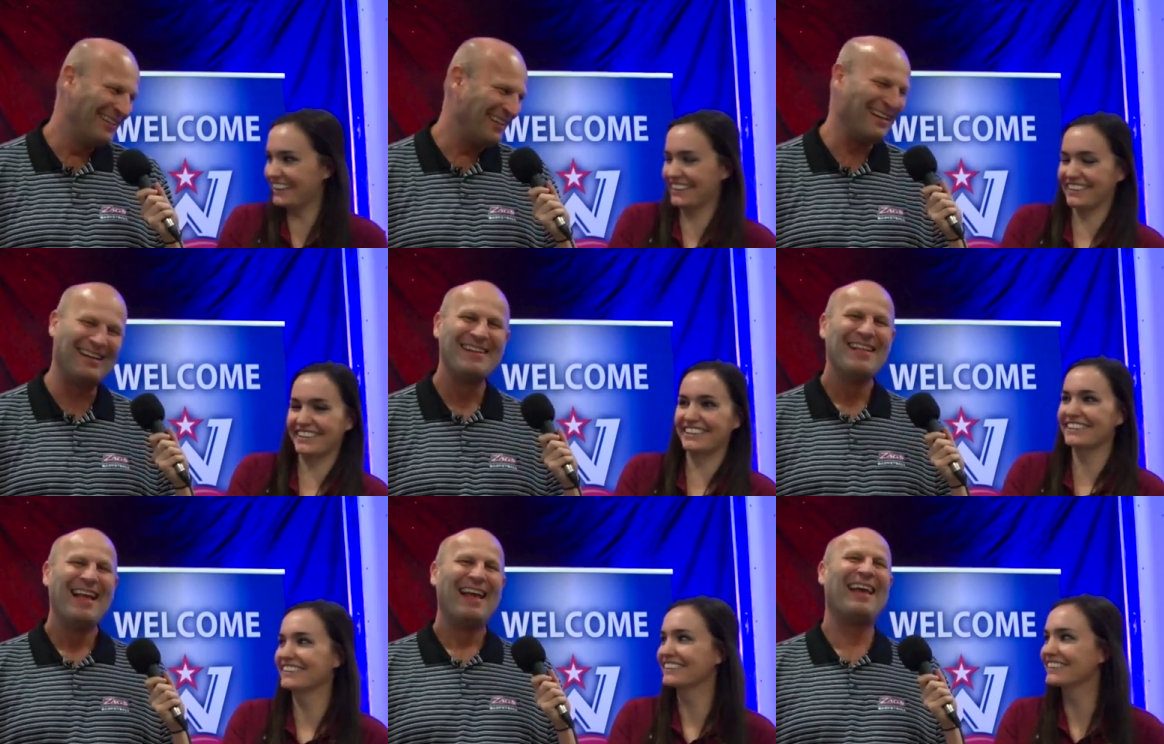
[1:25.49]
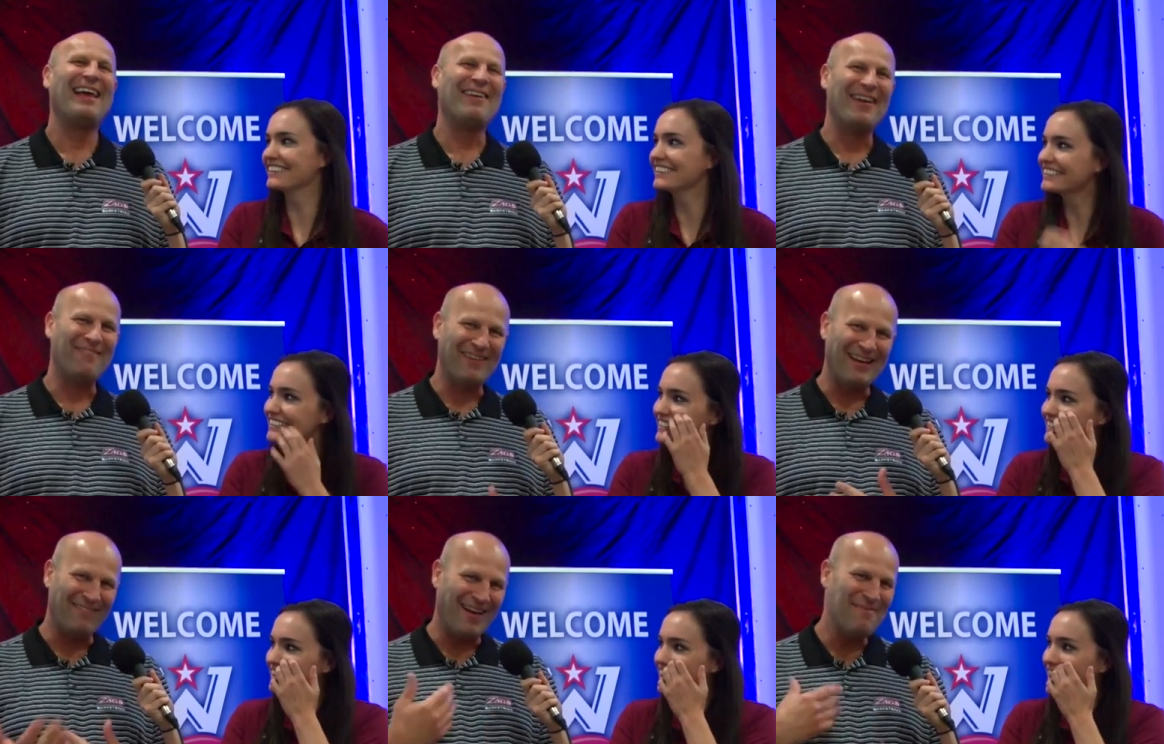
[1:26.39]
Speaker 1: if,
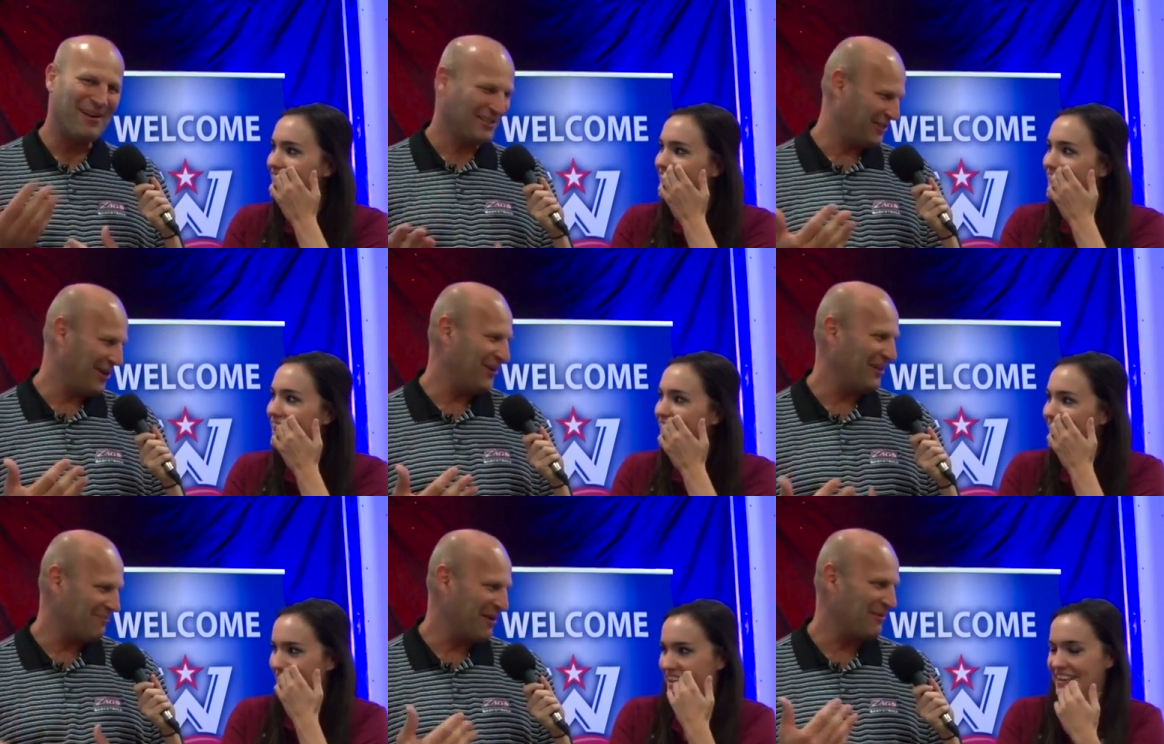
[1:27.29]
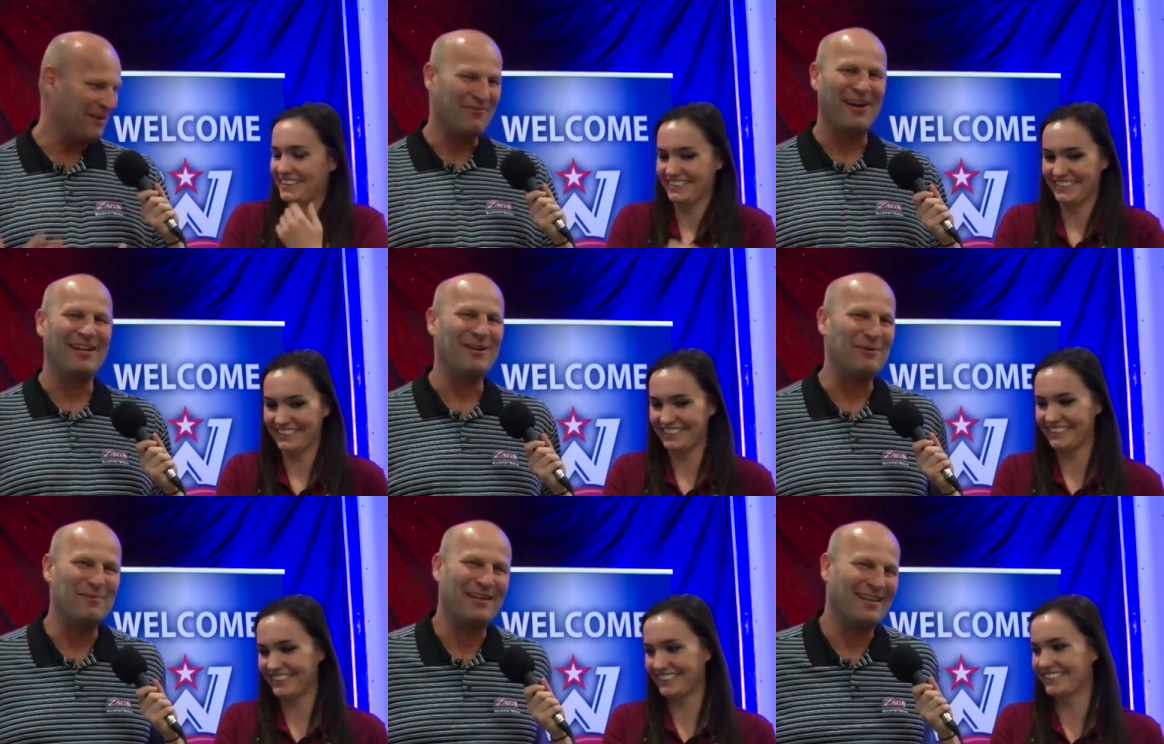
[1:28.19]
if I'm on a show, it better be
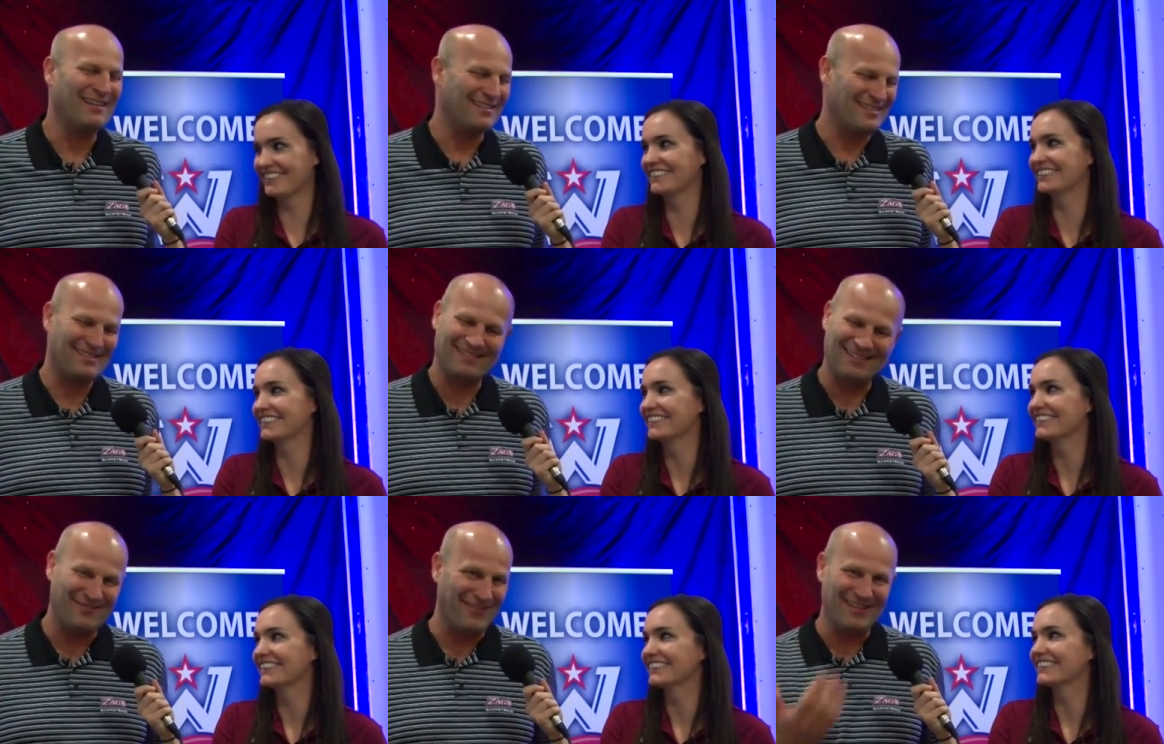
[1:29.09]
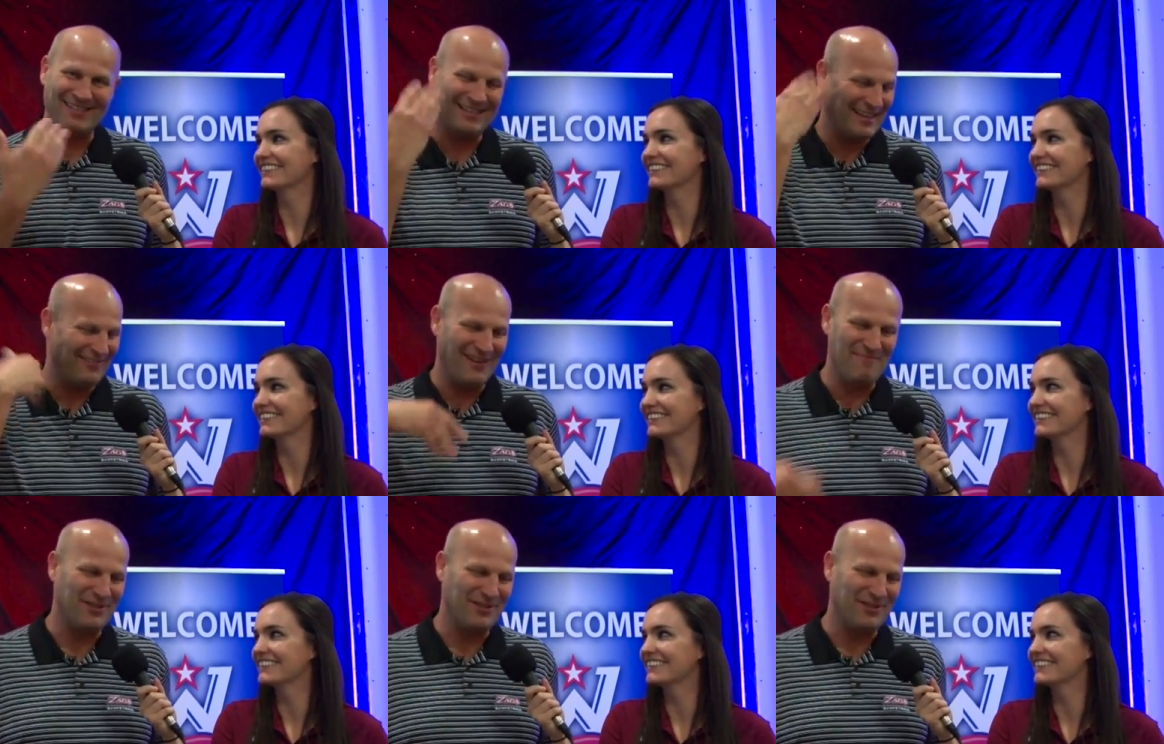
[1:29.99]
radio because, let's face it, I don't have